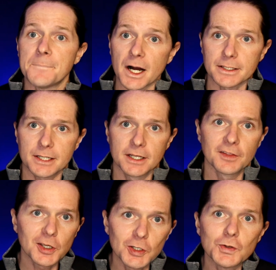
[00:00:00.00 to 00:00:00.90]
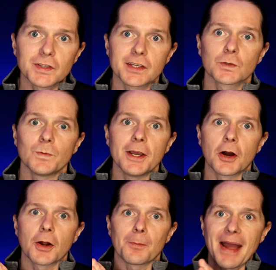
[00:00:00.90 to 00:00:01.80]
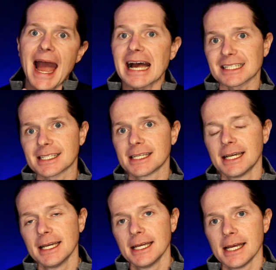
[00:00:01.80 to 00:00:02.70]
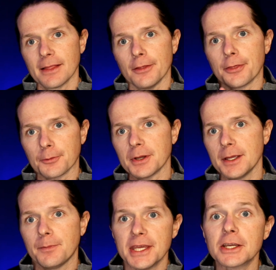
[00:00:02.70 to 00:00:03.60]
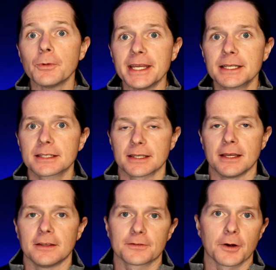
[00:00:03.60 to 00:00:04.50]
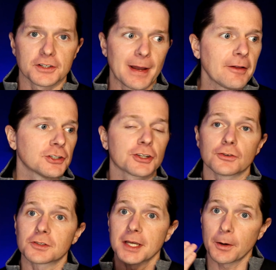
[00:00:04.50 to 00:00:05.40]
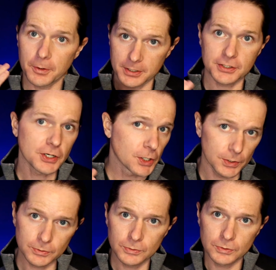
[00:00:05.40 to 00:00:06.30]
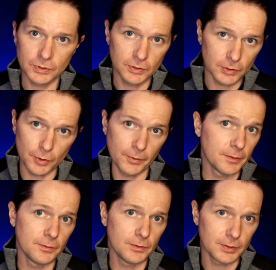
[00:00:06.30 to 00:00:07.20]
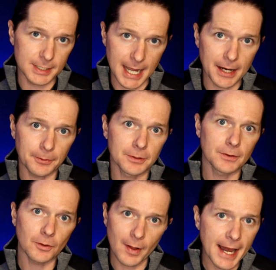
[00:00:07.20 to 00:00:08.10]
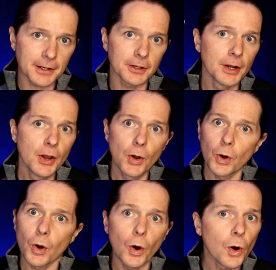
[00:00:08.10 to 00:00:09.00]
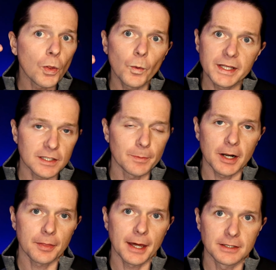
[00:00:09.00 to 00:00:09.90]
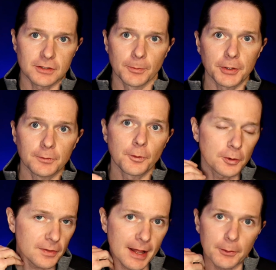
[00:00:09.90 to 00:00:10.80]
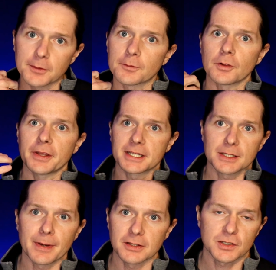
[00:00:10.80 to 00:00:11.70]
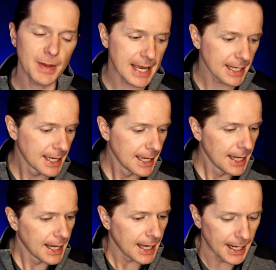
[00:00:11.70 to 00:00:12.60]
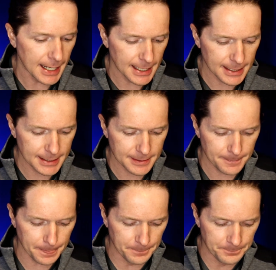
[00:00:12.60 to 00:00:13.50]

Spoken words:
But the good news is we are past the 3 peak weeks as far as mileage goes, so now we're going to start going down the ladder all the way to the marathon. And so I'm looking forward to that, looking for the legs to bounce back. I